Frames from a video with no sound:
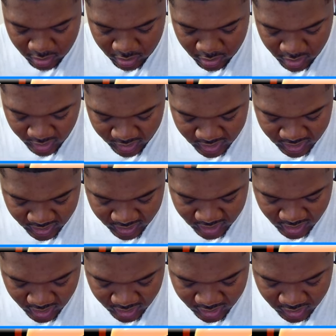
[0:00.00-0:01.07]
Yeah, six
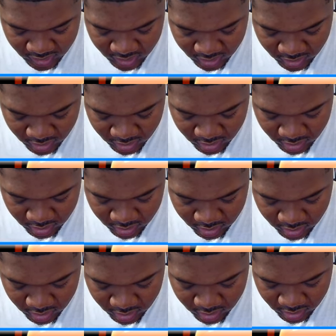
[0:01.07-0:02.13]
dodge?
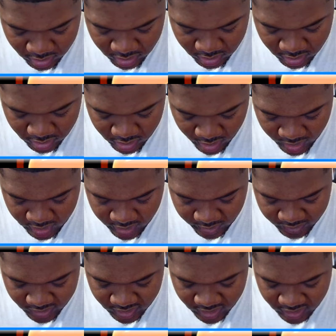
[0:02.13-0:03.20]
I just
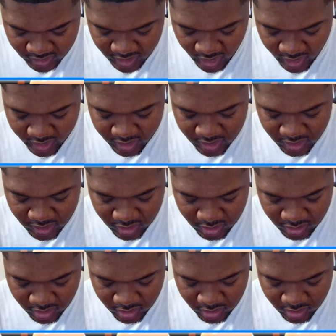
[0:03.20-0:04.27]
have six dodge.
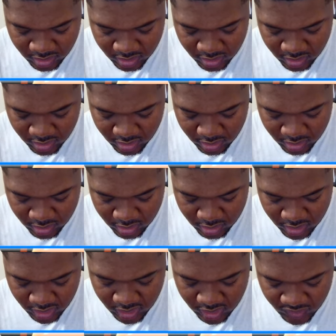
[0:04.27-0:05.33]

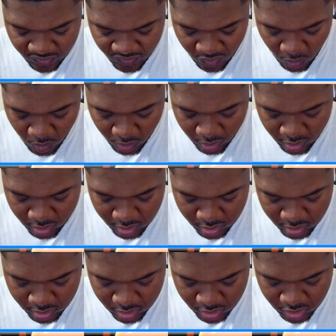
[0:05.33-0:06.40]
This is four.
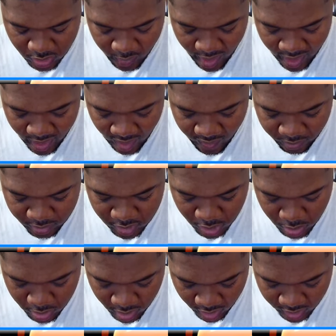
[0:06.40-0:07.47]
There's no way I gave him
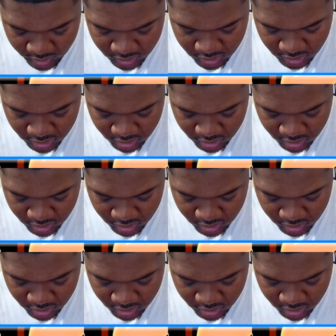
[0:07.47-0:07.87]
two dodge.